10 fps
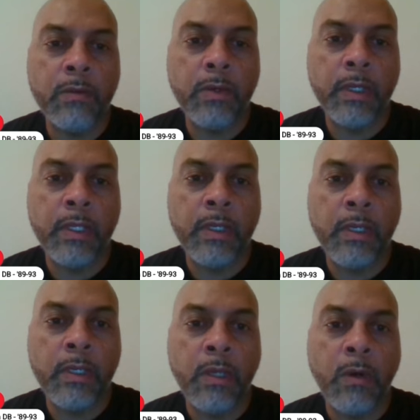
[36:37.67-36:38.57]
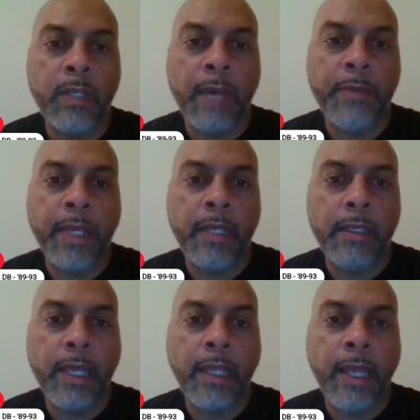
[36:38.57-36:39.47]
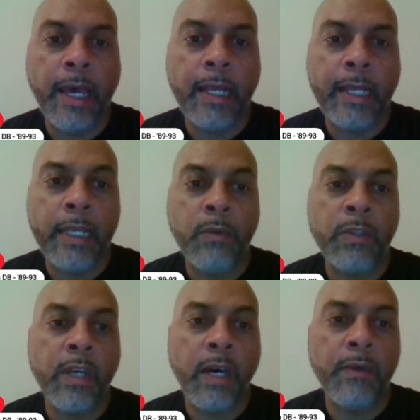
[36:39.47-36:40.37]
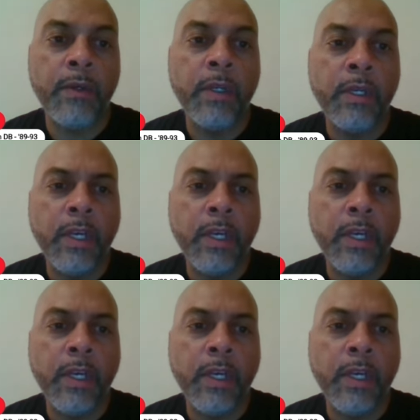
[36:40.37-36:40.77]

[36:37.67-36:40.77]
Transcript: where he, he toe tapped that that line and he was covered. I